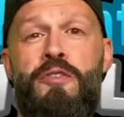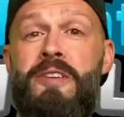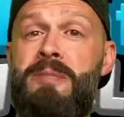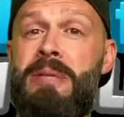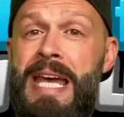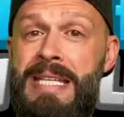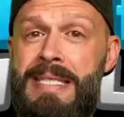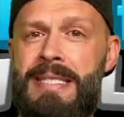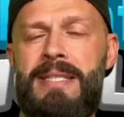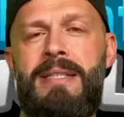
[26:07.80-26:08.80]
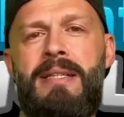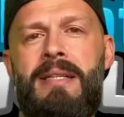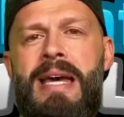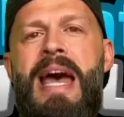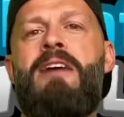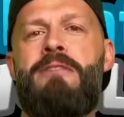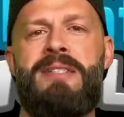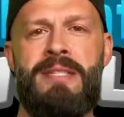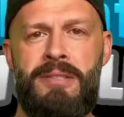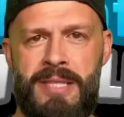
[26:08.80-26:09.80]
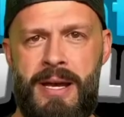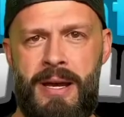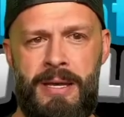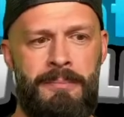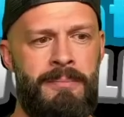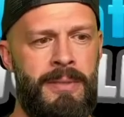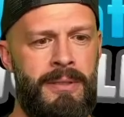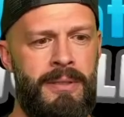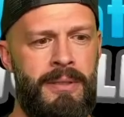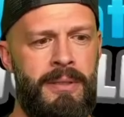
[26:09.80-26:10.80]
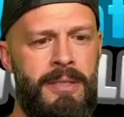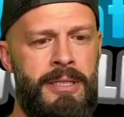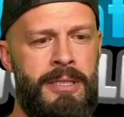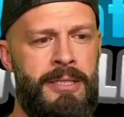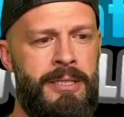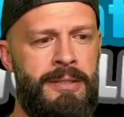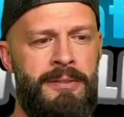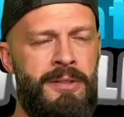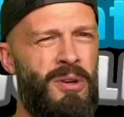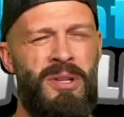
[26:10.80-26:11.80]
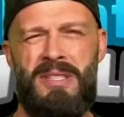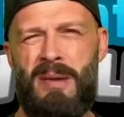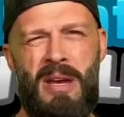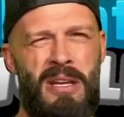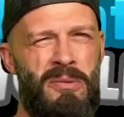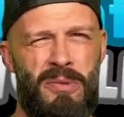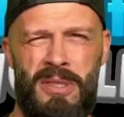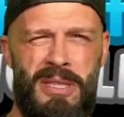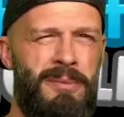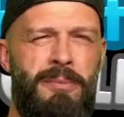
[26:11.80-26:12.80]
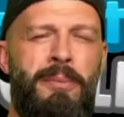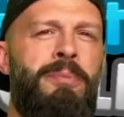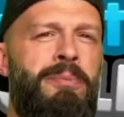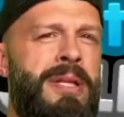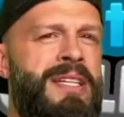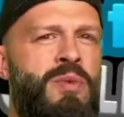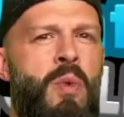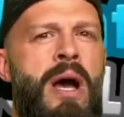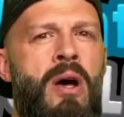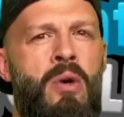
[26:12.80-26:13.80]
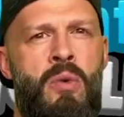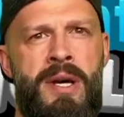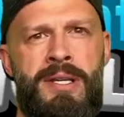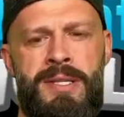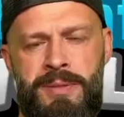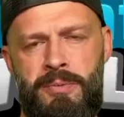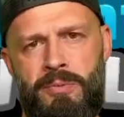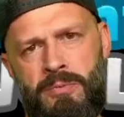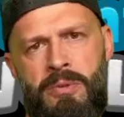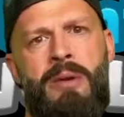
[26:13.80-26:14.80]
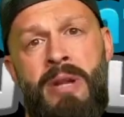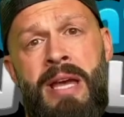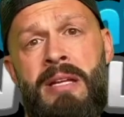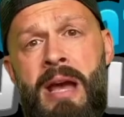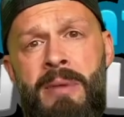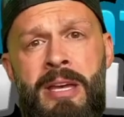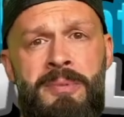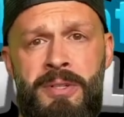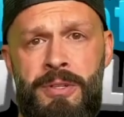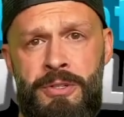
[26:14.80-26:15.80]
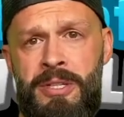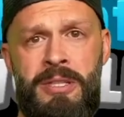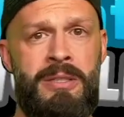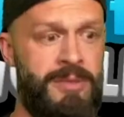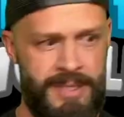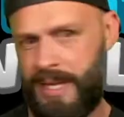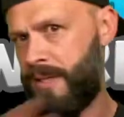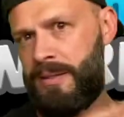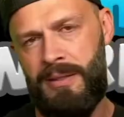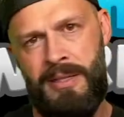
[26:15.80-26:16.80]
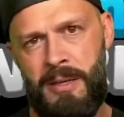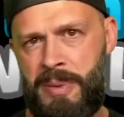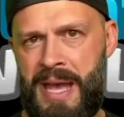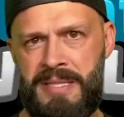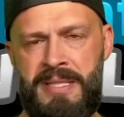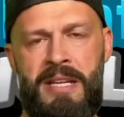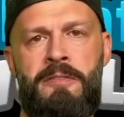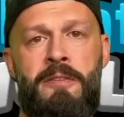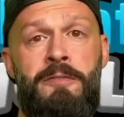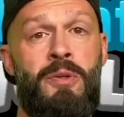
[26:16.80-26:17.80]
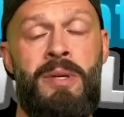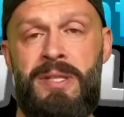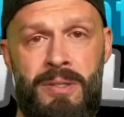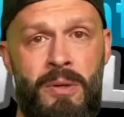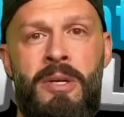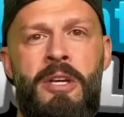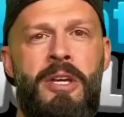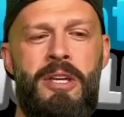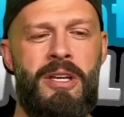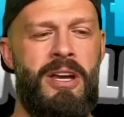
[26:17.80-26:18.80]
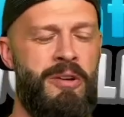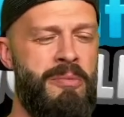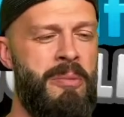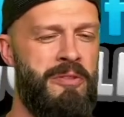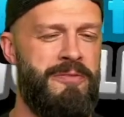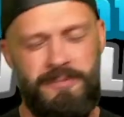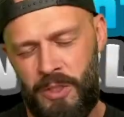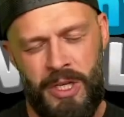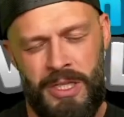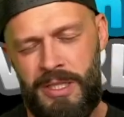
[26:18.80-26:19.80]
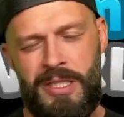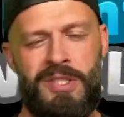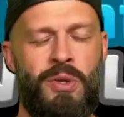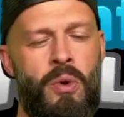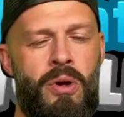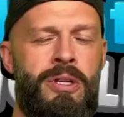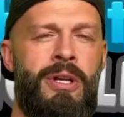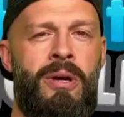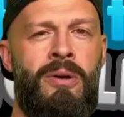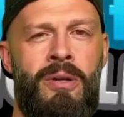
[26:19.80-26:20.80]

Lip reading: place every single time. The only time I didn't really place well was right when I had got my hip surgery and was like incapacitated for a few weeks. So I remember looking in the Discord, all